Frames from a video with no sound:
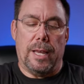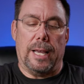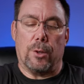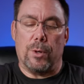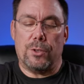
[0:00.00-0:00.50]

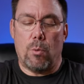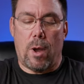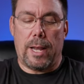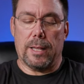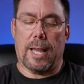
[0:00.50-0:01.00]
And the reason
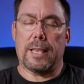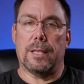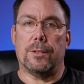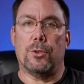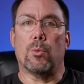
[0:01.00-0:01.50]
why I like
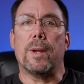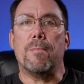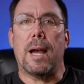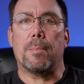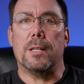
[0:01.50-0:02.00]
to
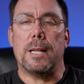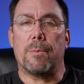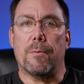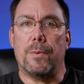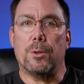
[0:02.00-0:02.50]
remap the
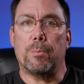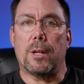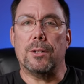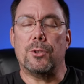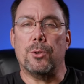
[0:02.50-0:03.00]
depth of field
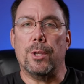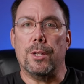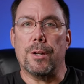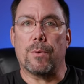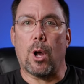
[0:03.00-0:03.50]
button to the
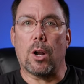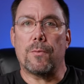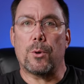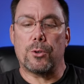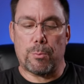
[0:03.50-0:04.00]
different
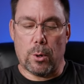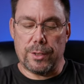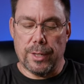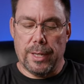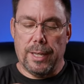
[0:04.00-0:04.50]
autofocus
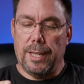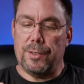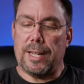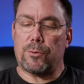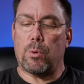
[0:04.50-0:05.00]
points
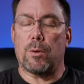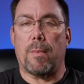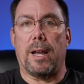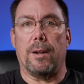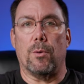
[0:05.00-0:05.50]
is that's where
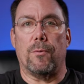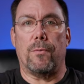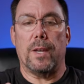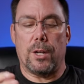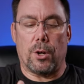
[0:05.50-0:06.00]
my
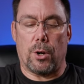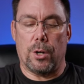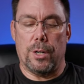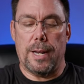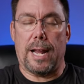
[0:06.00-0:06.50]

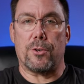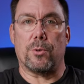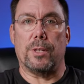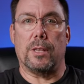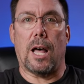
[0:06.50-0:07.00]
finger
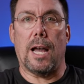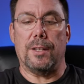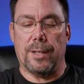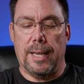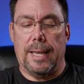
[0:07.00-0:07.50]
naturally
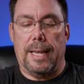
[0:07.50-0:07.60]
lies.